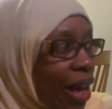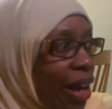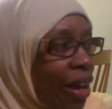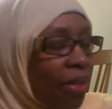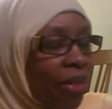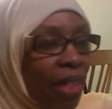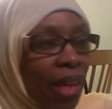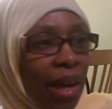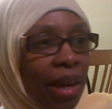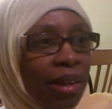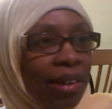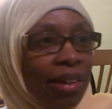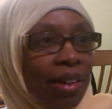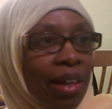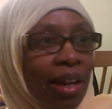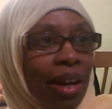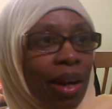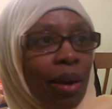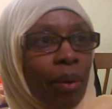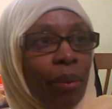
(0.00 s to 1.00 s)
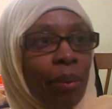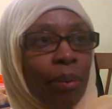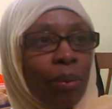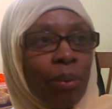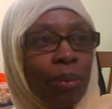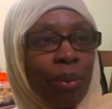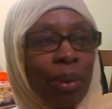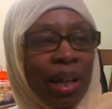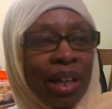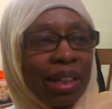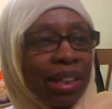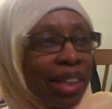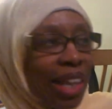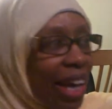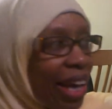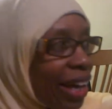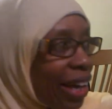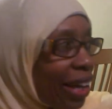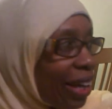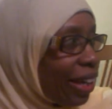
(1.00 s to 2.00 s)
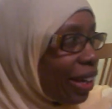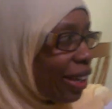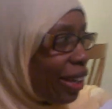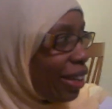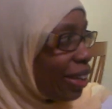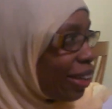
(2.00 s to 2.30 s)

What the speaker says: And then one day,